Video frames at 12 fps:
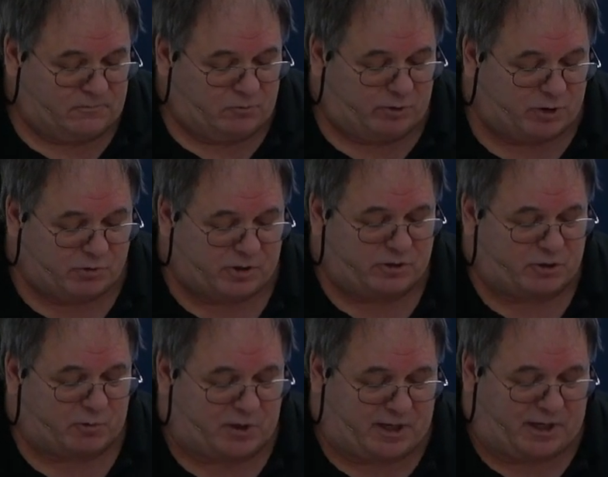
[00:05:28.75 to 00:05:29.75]
We do it
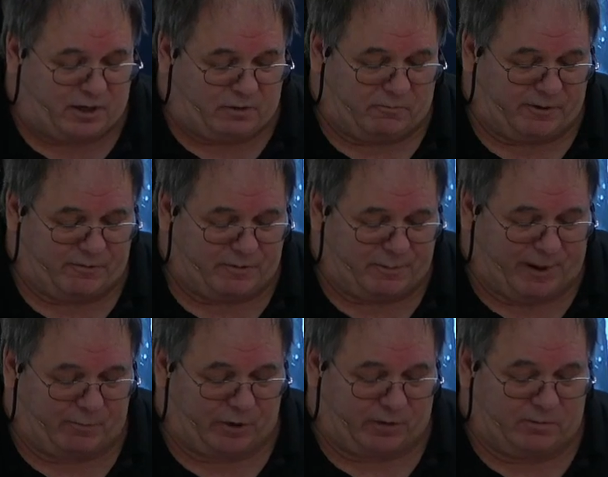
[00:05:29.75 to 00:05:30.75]
because we care and we
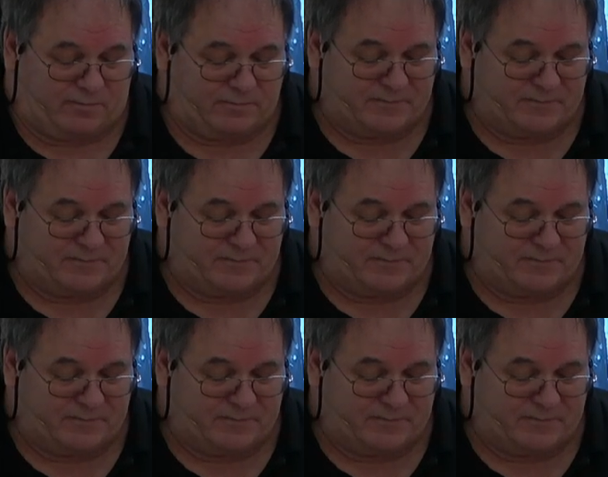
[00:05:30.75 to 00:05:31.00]
remember.